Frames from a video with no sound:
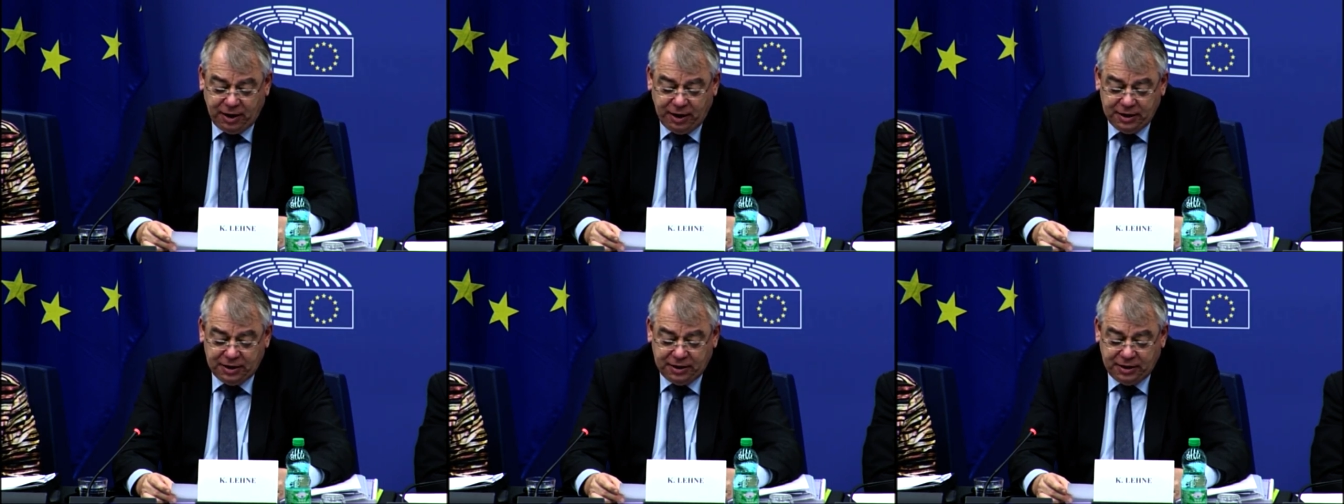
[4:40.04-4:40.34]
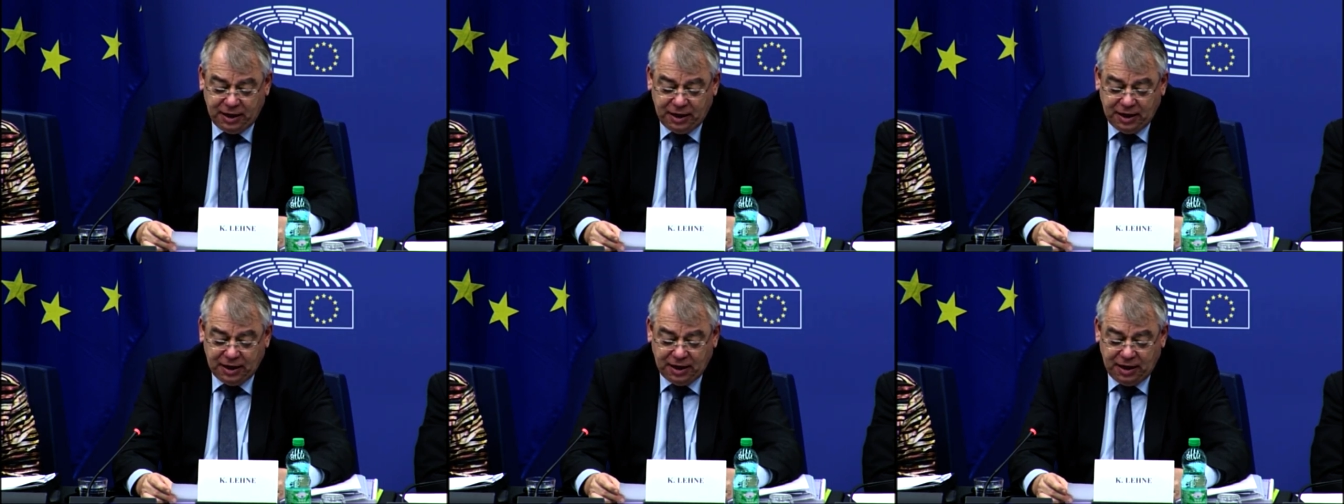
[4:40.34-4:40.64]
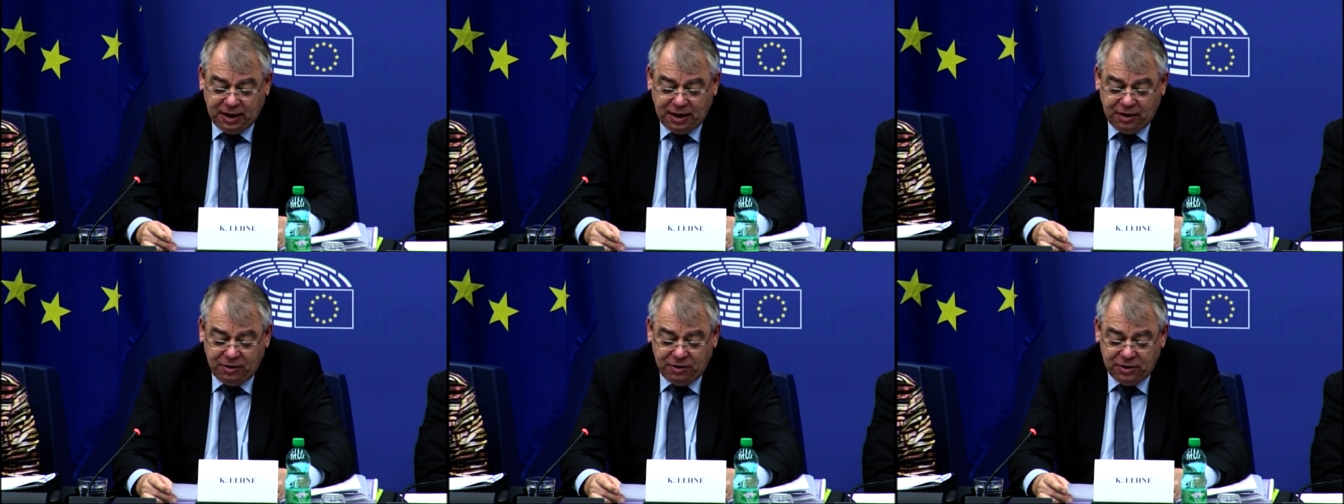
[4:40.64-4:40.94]
one
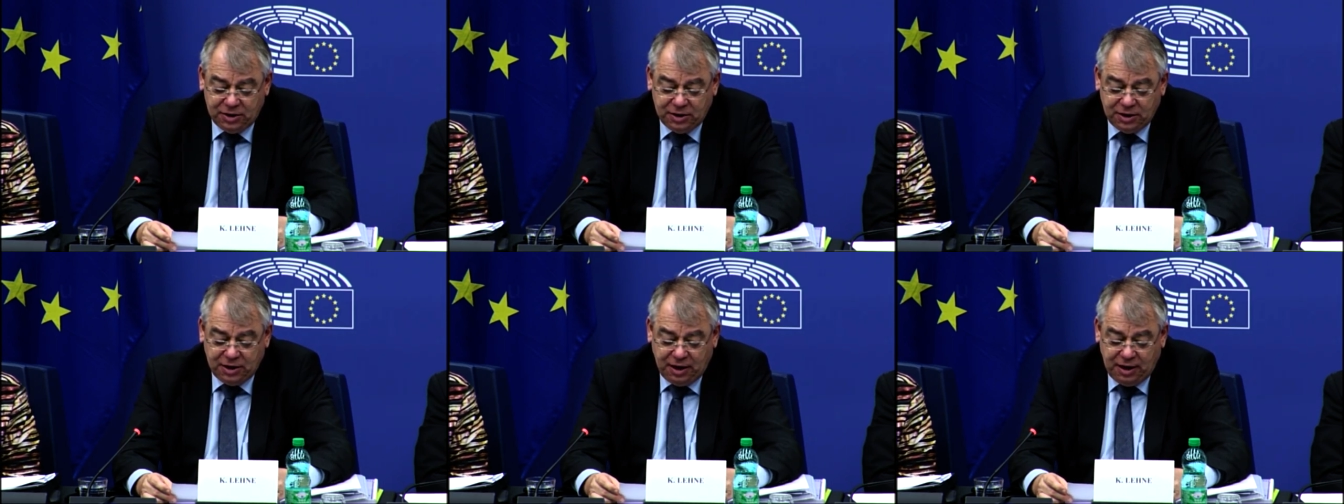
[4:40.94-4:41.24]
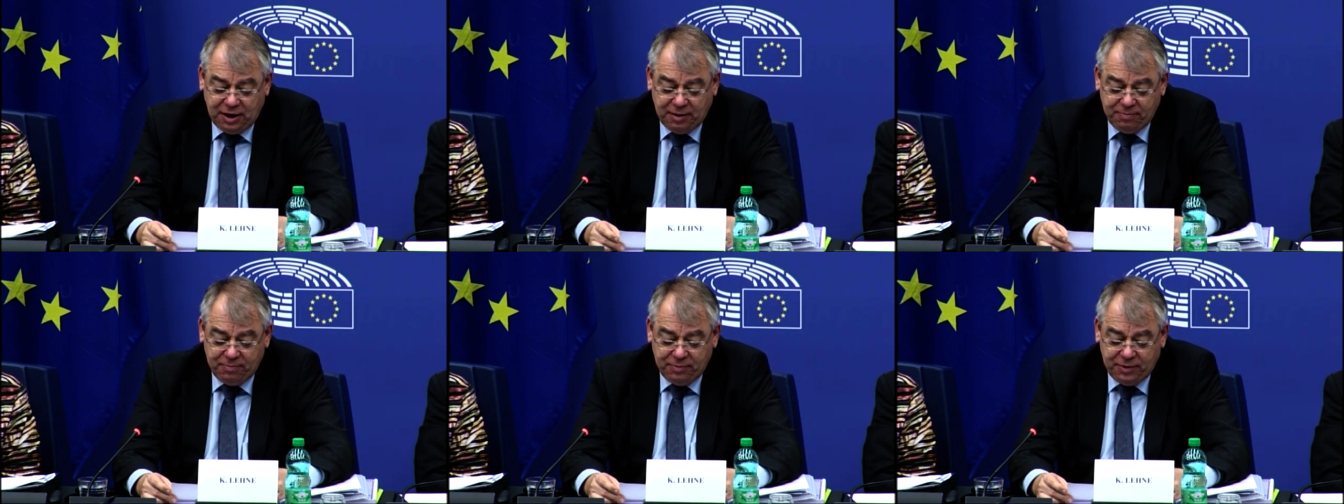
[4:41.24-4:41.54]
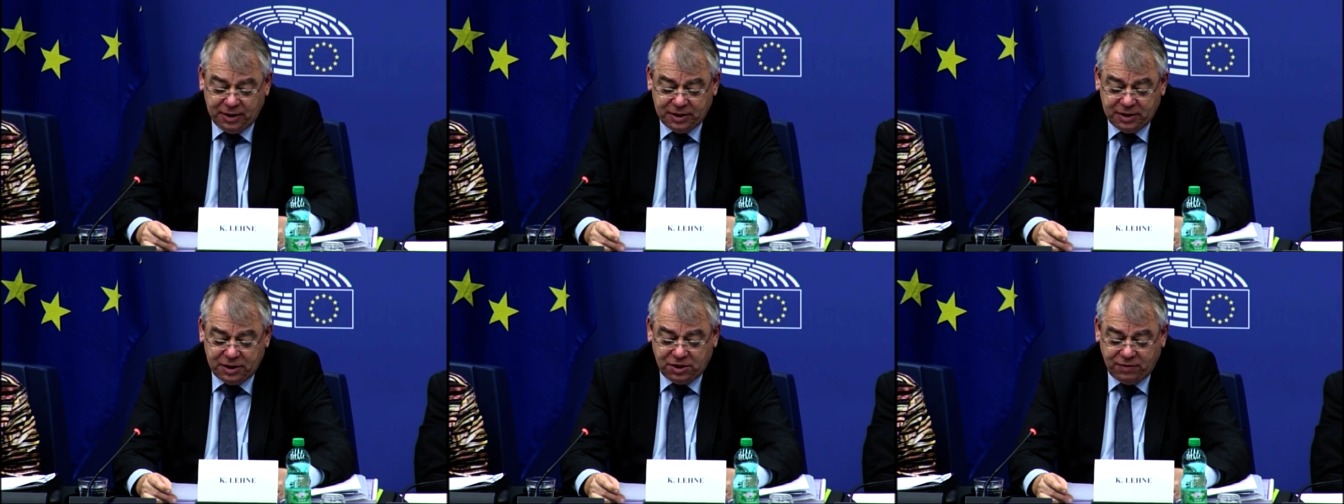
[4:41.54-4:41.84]
from another
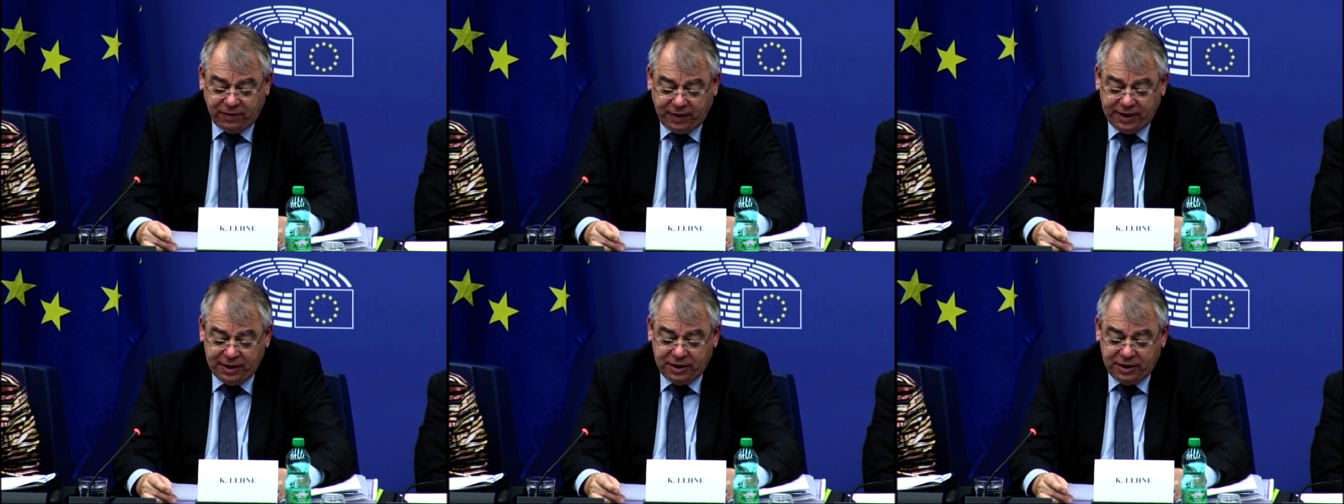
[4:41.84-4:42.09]
area